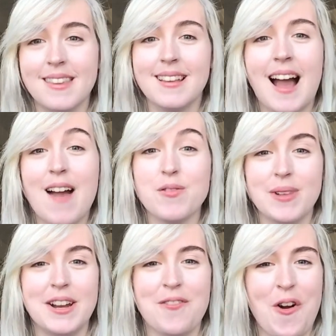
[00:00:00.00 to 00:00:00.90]
I haven't
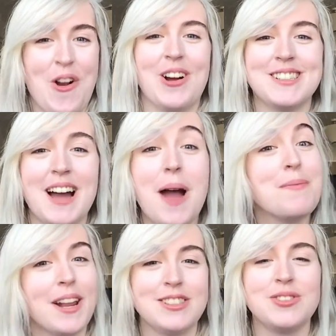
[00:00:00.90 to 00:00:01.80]
read it for a long time,
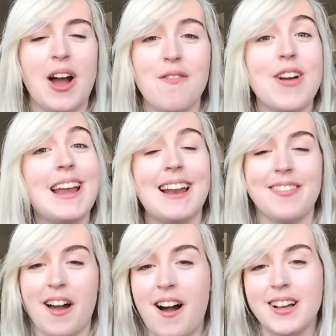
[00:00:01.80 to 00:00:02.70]
but I really like
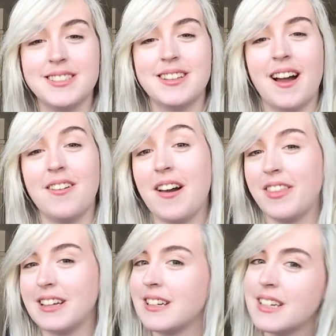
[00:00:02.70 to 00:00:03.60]
the art style. I
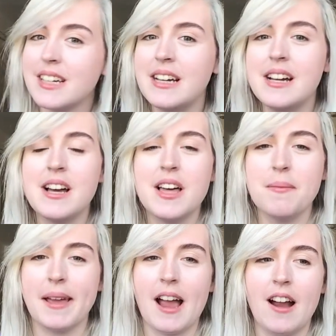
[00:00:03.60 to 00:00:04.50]
think the
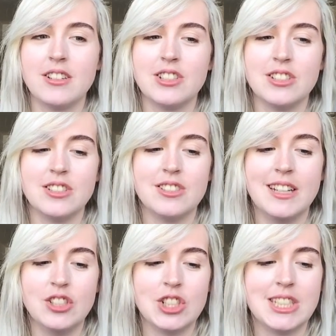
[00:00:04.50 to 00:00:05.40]
main character is
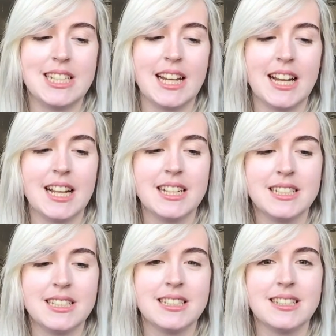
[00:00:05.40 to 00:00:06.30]
interesting,
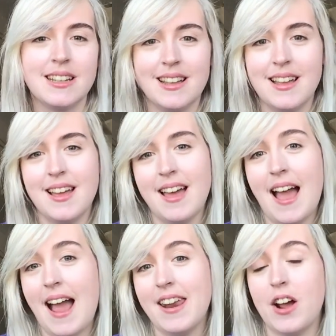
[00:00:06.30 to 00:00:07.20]

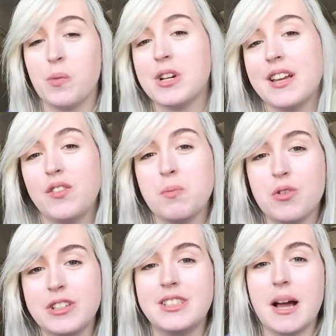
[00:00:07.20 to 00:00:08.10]
and I would give you
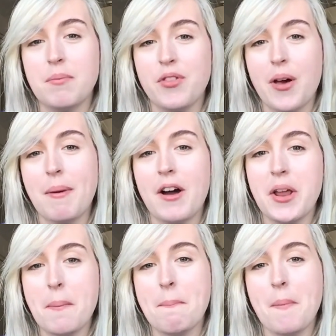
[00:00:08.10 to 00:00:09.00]
more in depth about
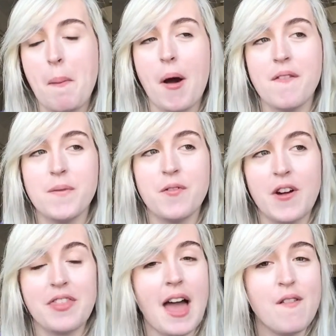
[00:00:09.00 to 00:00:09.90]
it, apart from the
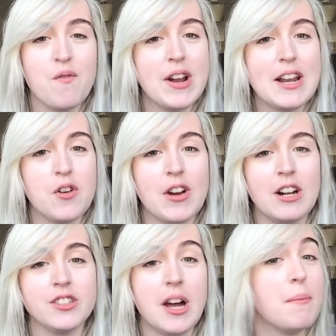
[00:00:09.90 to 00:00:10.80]
fact that I haven't read it in a really
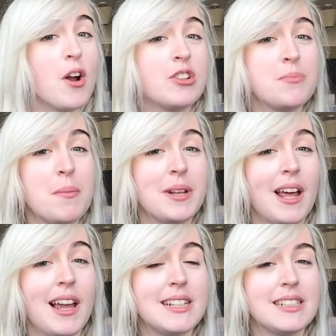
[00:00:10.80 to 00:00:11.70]
long time, but I just remembered I liked